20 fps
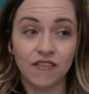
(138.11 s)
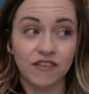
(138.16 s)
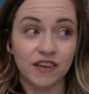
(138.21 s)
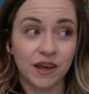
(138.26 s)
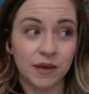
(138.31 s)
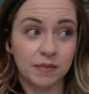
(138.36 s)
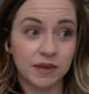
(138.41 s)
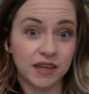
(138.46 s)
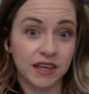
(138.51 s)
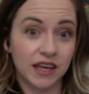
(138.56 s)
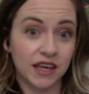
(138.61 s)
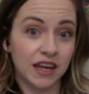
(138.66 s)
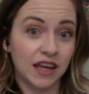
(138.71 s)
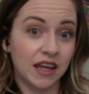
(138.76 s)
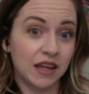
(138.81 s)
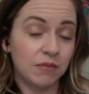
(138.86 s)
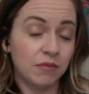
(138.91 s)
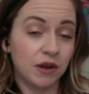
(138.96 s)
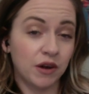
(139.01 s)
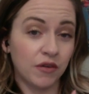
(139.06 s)
VIPKid
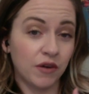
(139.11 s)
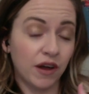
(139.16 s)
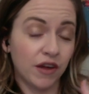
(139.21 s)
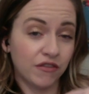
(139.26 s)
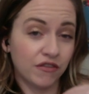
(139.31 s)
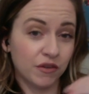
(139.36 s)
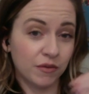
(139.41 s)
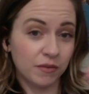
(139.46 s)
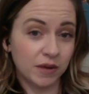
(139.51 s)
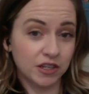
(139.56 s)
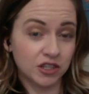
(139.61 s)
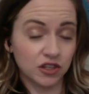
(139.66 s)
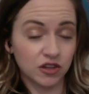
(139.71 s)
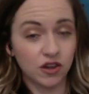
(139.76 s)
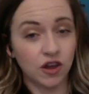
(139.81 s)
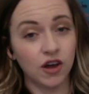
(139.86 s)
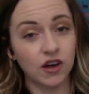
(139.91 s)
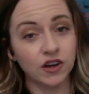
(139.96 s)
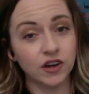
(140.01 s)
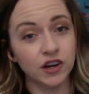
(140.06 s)
had been around for much
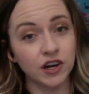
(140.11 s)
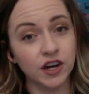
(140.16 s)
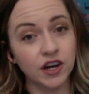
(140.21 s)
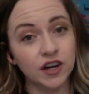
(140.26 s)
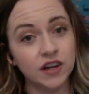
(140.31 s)
longer,